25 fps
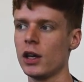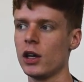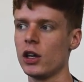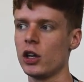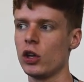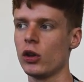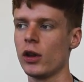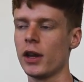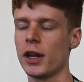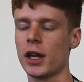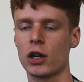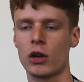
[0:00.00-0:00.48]

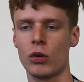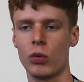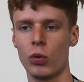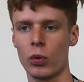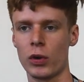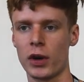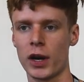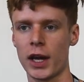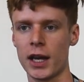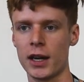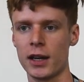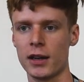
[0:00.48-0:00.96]
you're not that
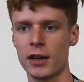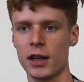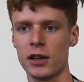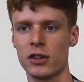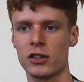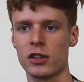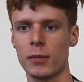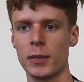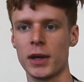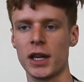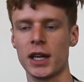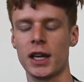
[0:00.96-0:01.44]
coordinated and
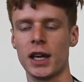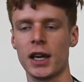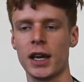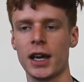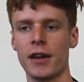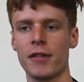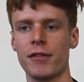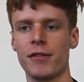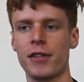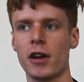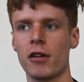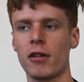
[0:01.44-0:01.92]
somebody can
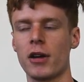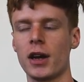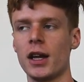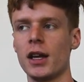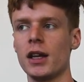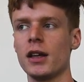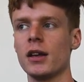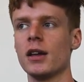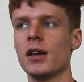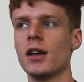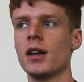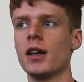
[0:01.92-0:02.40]
get
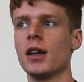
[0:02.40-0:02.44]
very